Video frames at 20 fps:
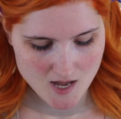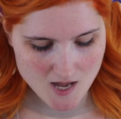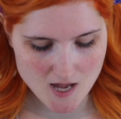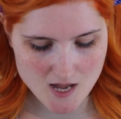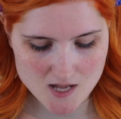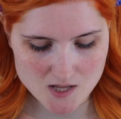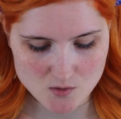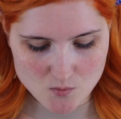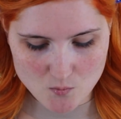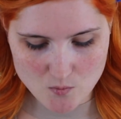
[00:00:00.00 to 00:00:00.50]

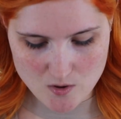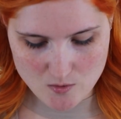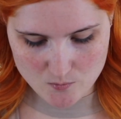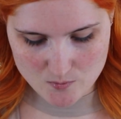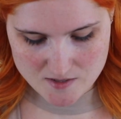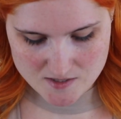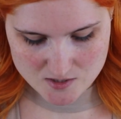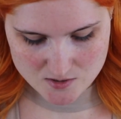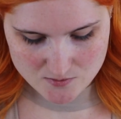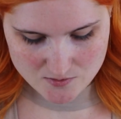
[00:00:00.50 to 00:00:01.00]
And while
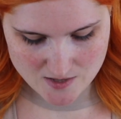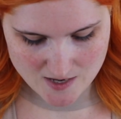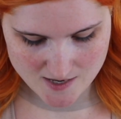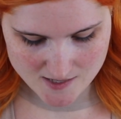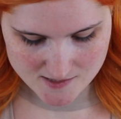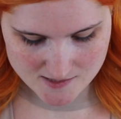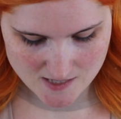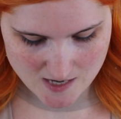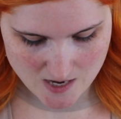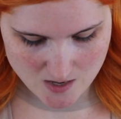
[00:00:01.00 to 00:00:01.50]
we do
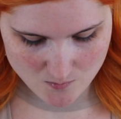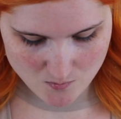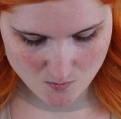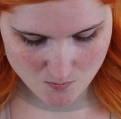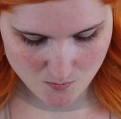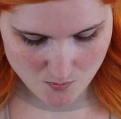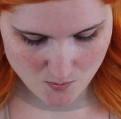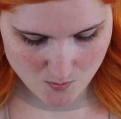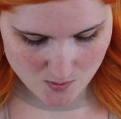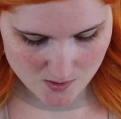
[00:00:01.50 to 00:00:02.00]
that, I will
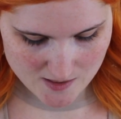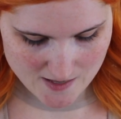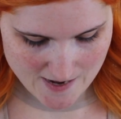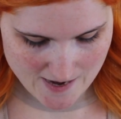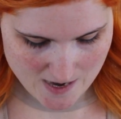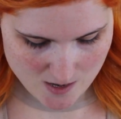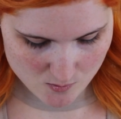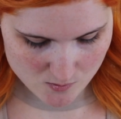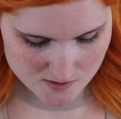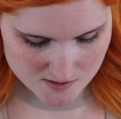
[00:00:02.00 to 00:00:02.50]
pull
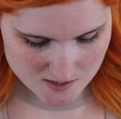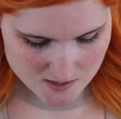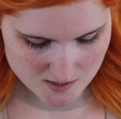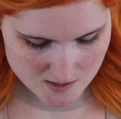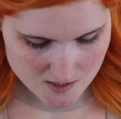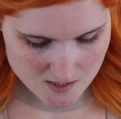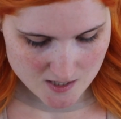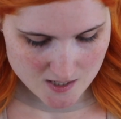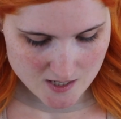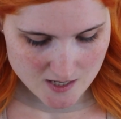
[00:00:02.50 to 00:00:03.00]
out
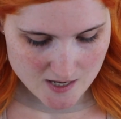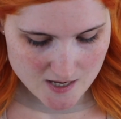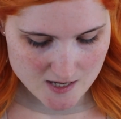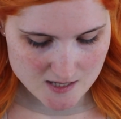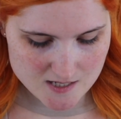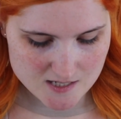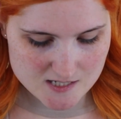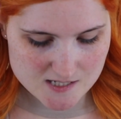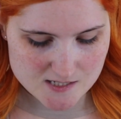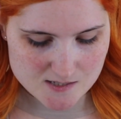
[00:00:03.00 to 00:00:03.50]

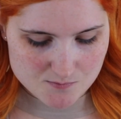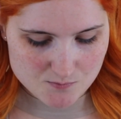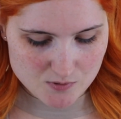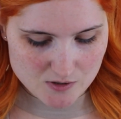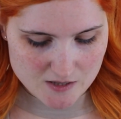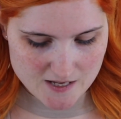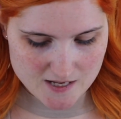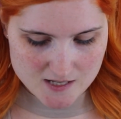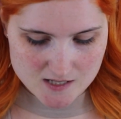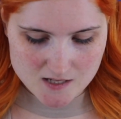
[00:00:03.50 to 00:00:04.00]
and
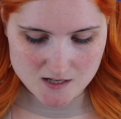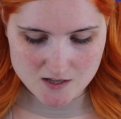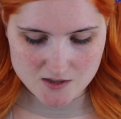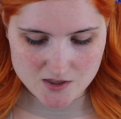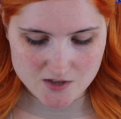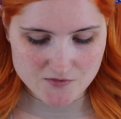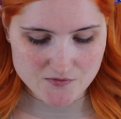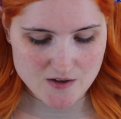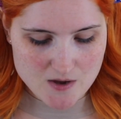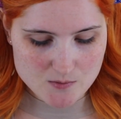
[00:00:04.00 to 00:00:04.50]
explain
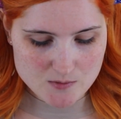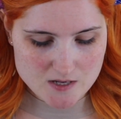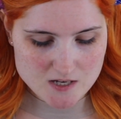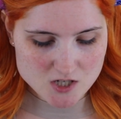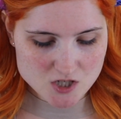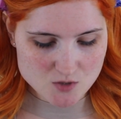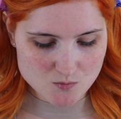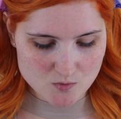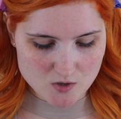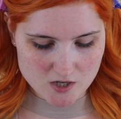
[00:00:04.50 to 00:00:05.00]
the
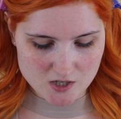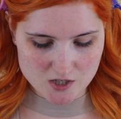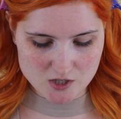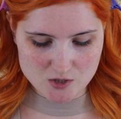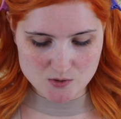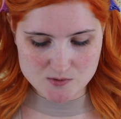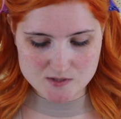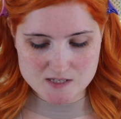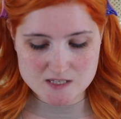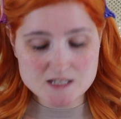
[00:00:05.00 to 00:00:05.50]
foundation we're going to
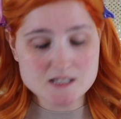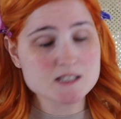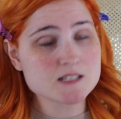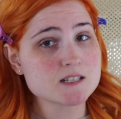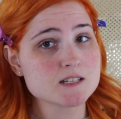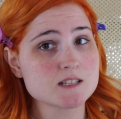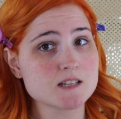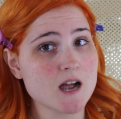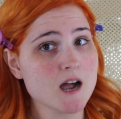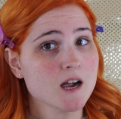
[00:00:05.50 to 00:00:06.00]
use. This
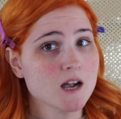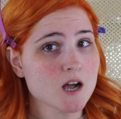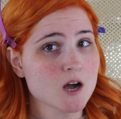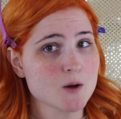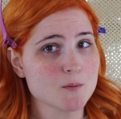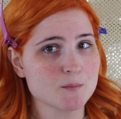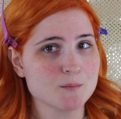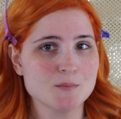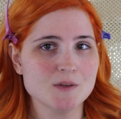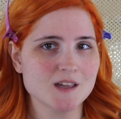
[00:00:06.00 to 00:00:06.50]
did not
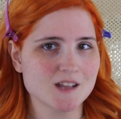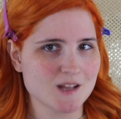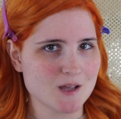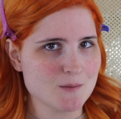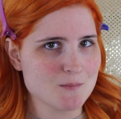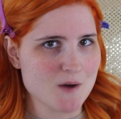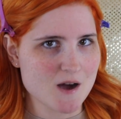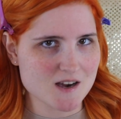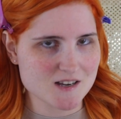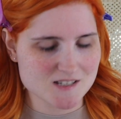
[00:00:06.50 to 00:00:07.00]
come in a
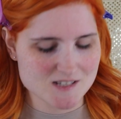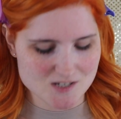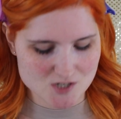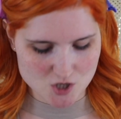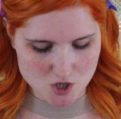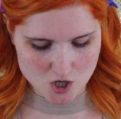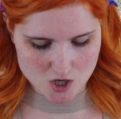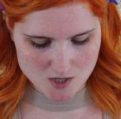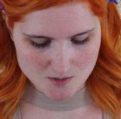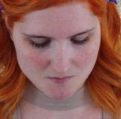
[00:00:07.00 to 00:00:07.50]

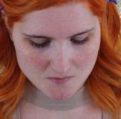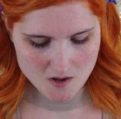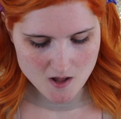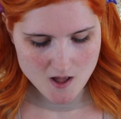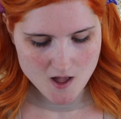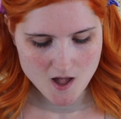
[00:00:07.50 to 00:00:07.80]
BoxyCharm.